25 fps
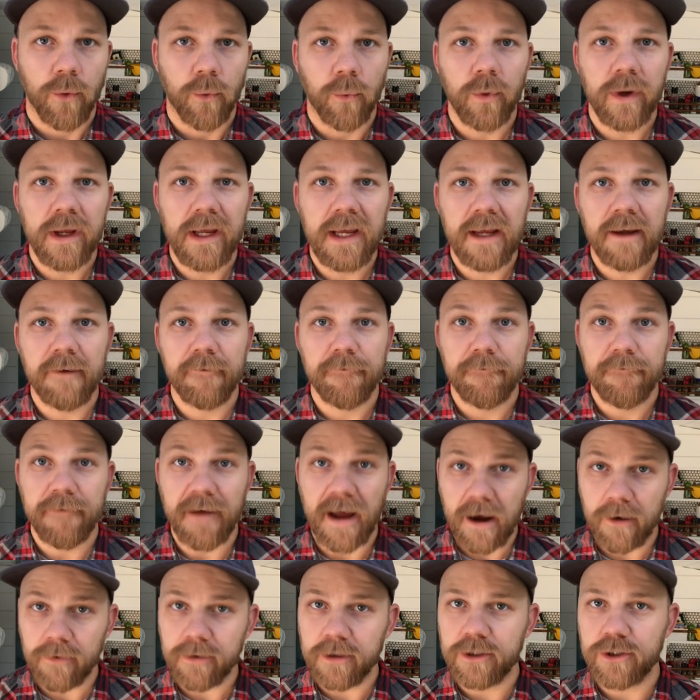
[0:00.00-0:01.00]
We
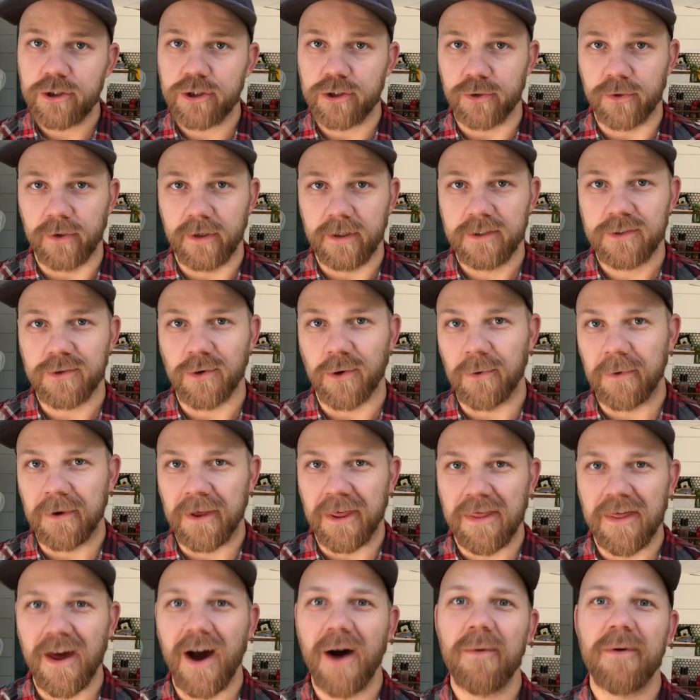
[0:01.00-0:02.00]
found insurance, or we
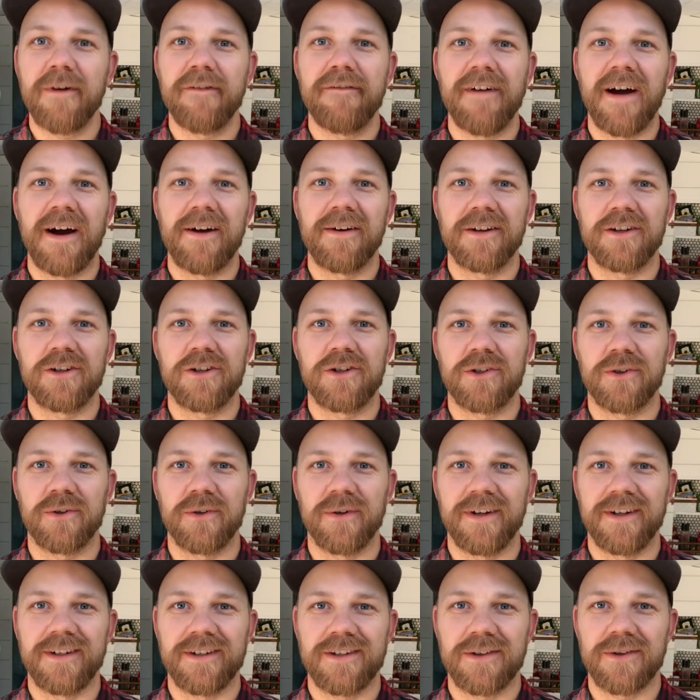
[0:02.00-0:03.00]
thought we found
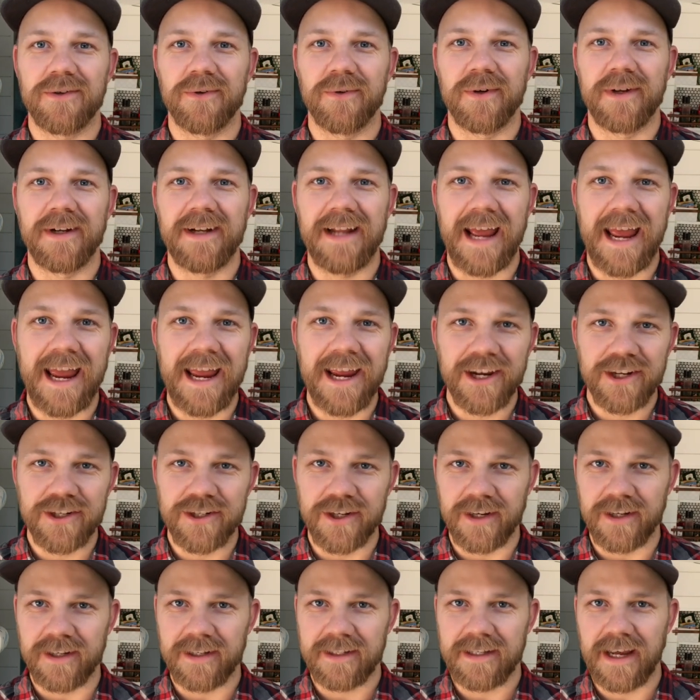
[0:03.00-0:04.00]
insurance, through an
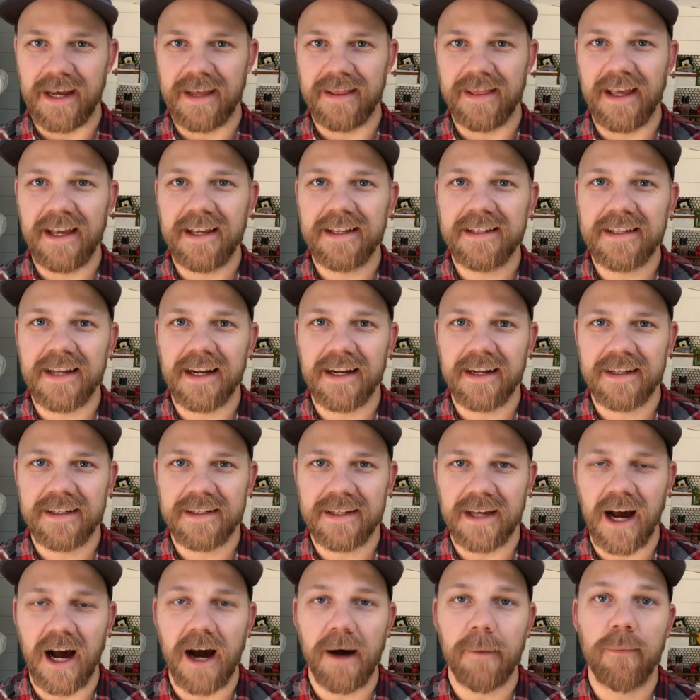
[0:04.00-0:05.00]
agent, and they set
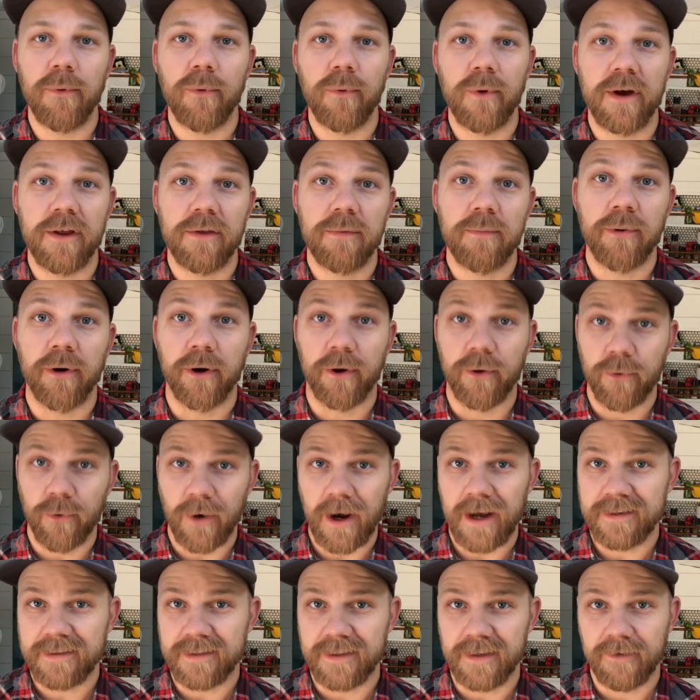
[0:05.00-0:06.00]
us up with
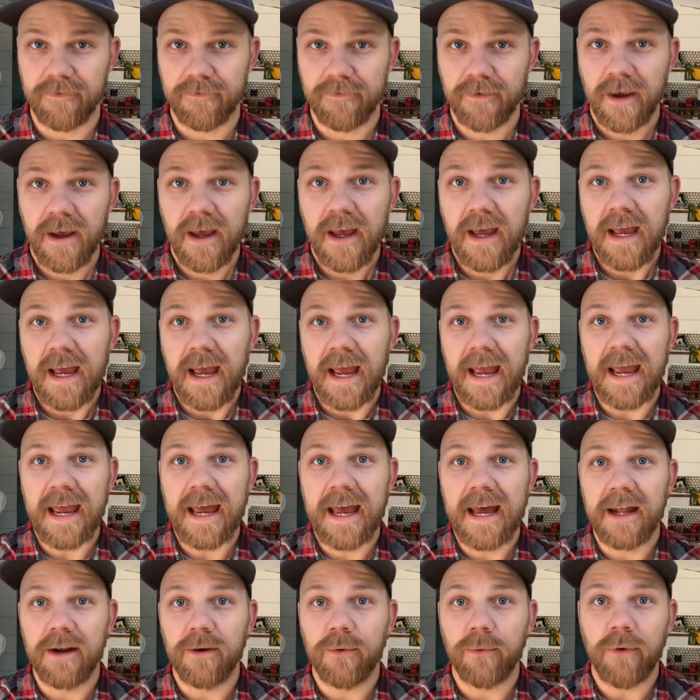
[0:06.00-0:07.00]
Progressive.
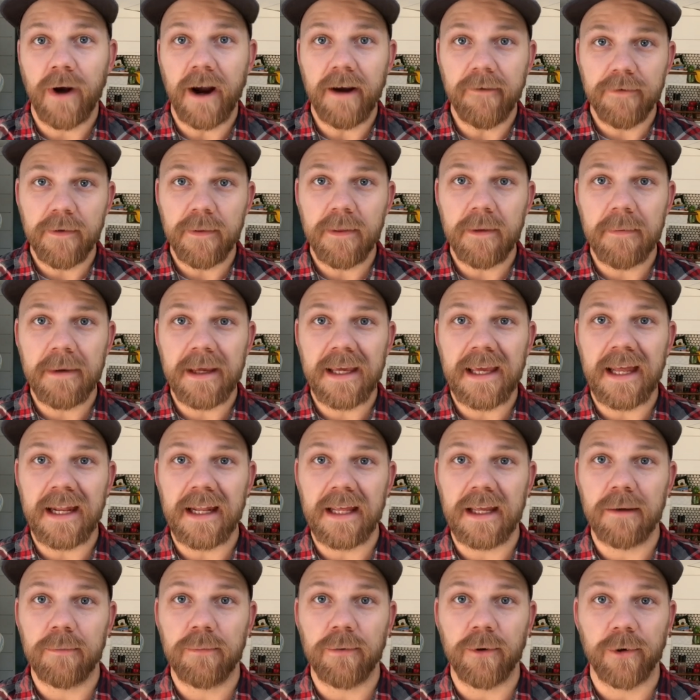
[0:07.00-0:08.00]
And right from the
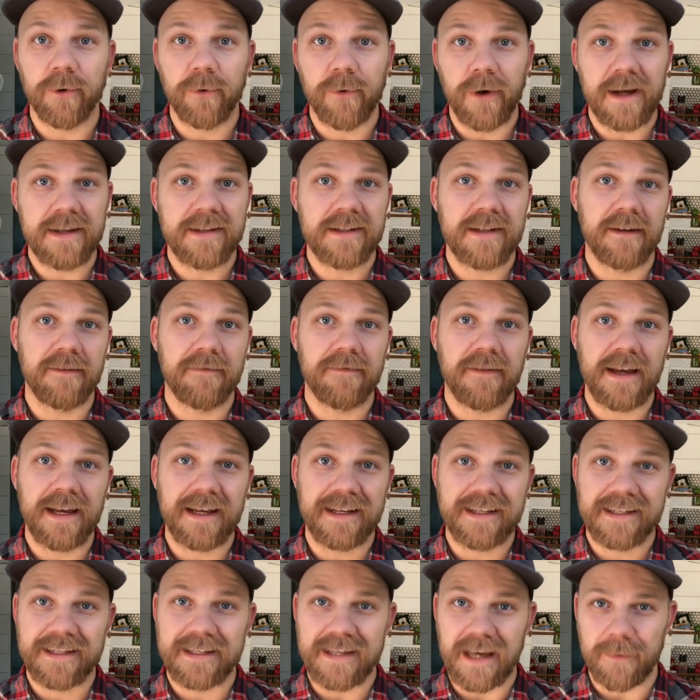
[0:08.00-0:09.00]
beginning, Progressive
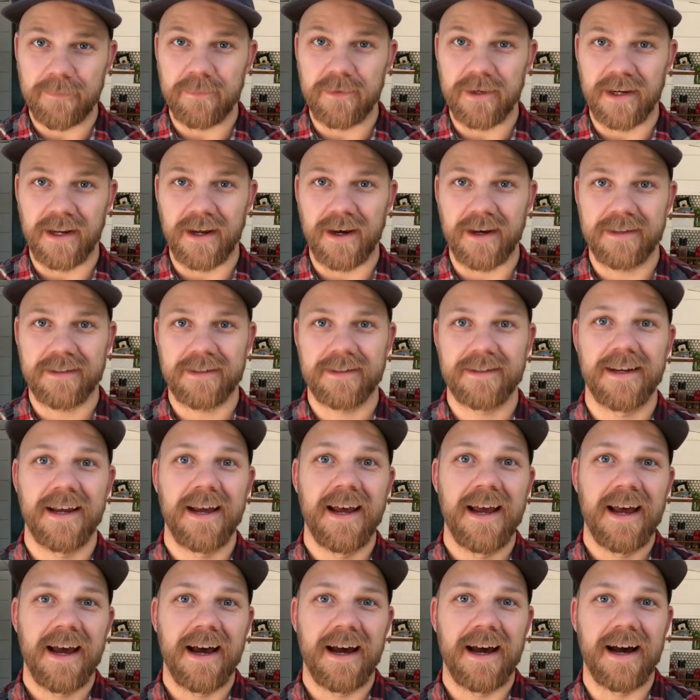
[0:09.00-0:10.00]
accepted us.
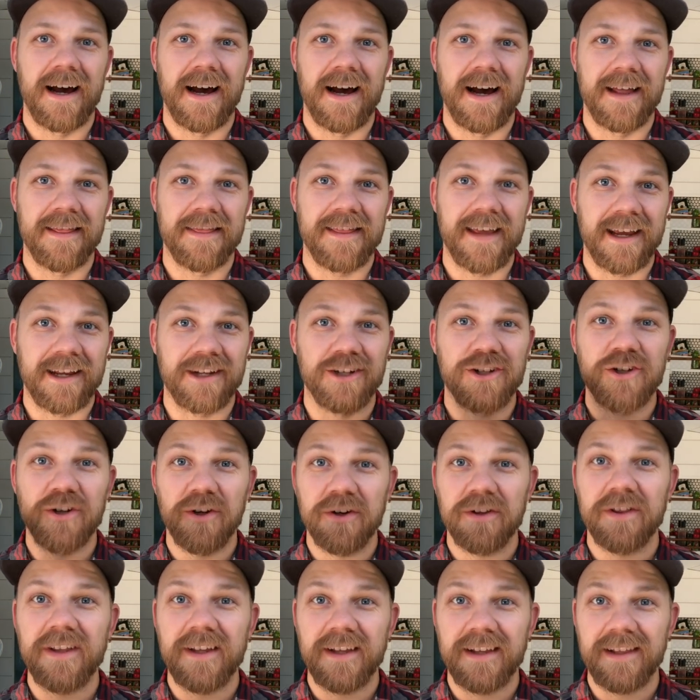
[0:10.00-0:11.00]
They
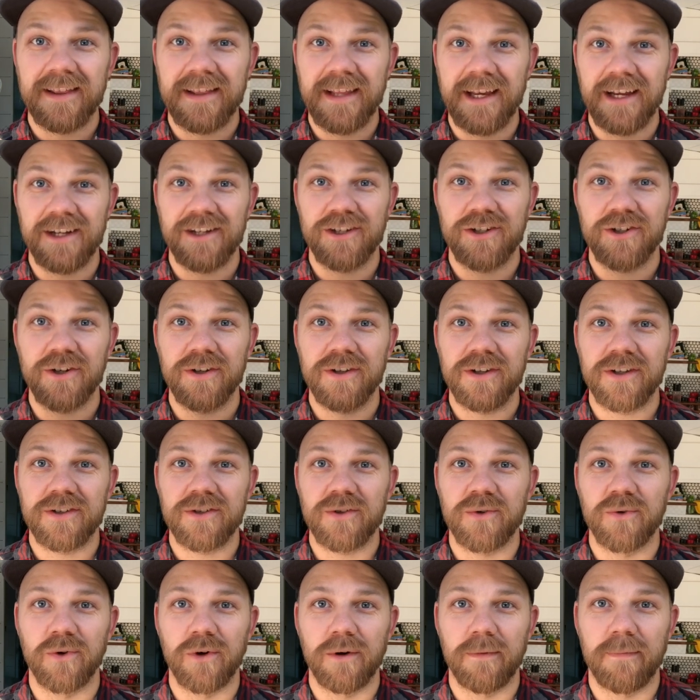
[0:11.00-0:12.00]
insured the
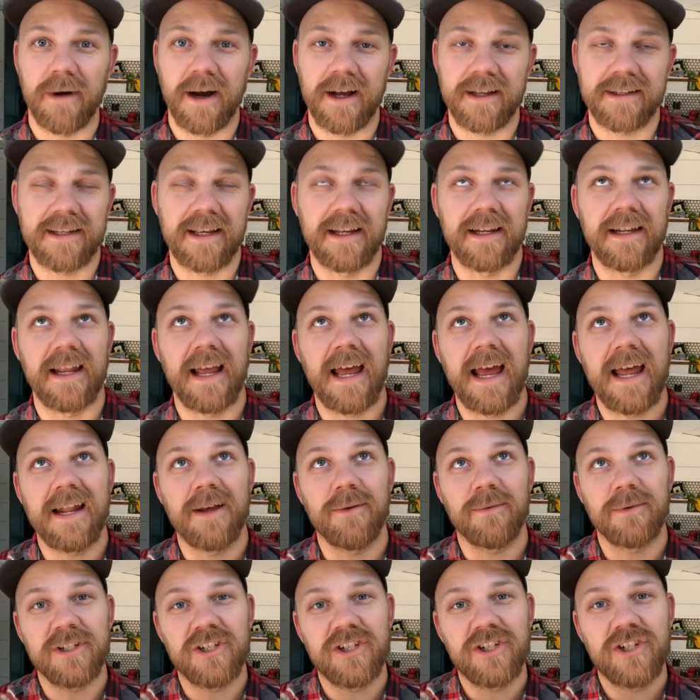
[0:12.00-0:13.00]
school bus, and
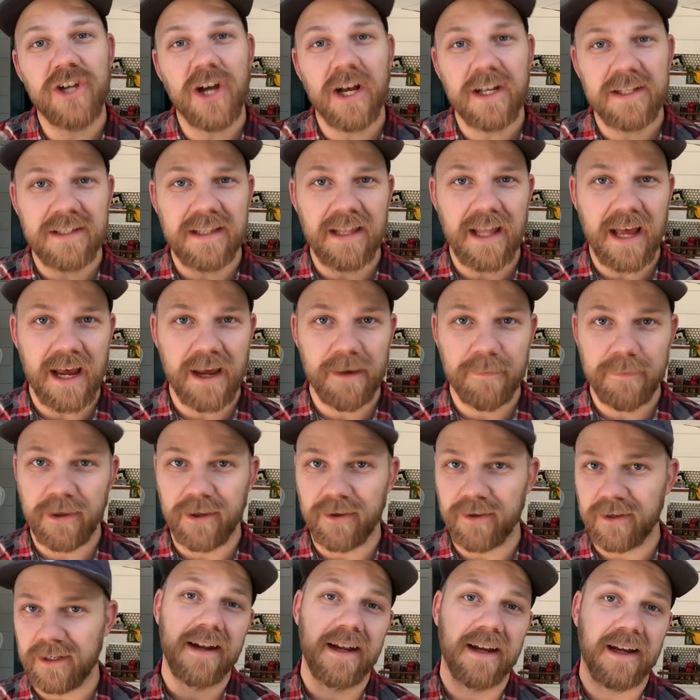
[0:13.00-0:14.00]
it was just
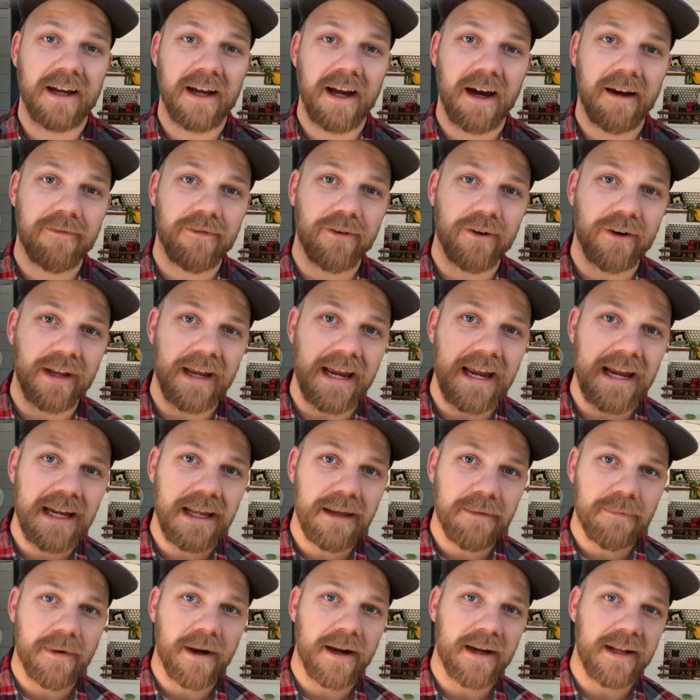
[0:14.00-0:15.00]
liability, and it covered
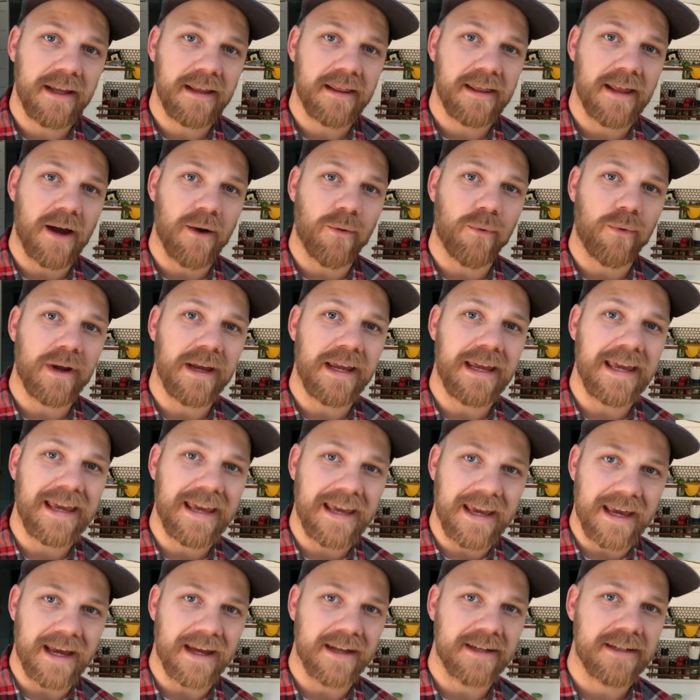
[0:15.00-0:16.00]
anybody that we
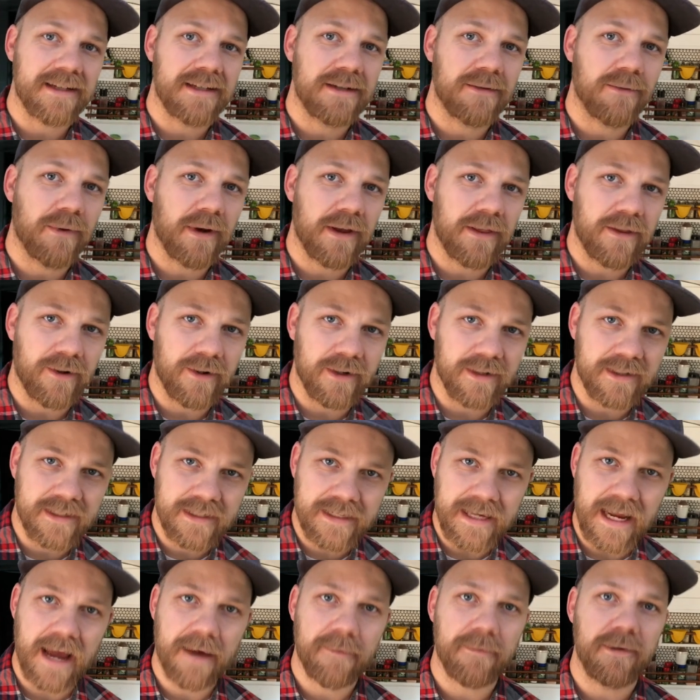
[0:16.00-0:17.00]
hit, whether it's
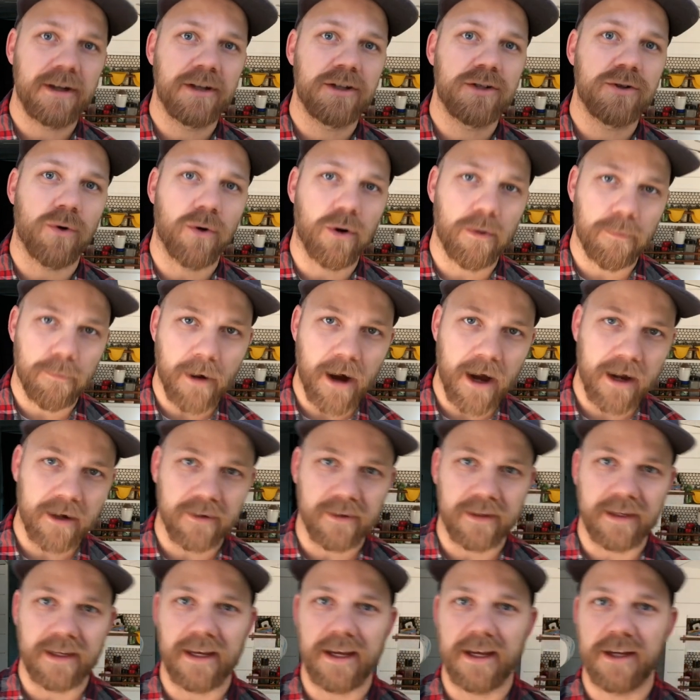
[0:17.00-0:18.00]
damage or
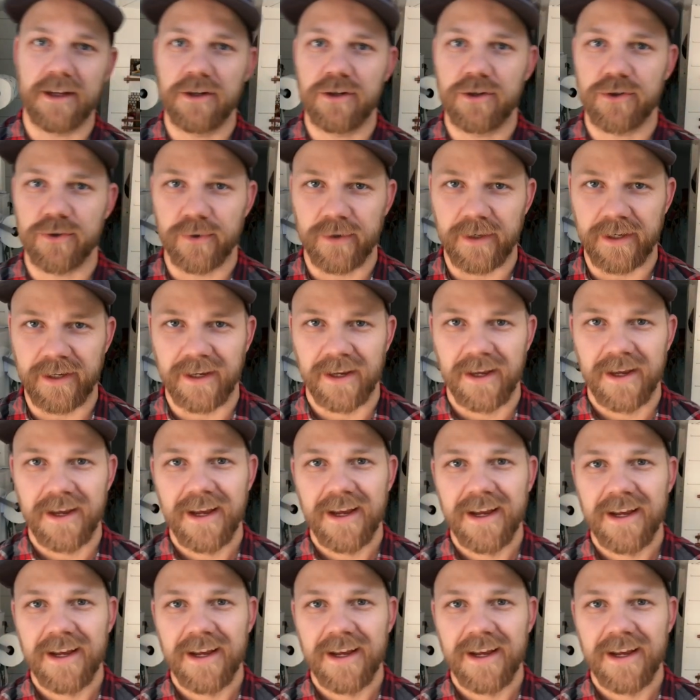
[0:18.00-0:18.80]
bodily injury.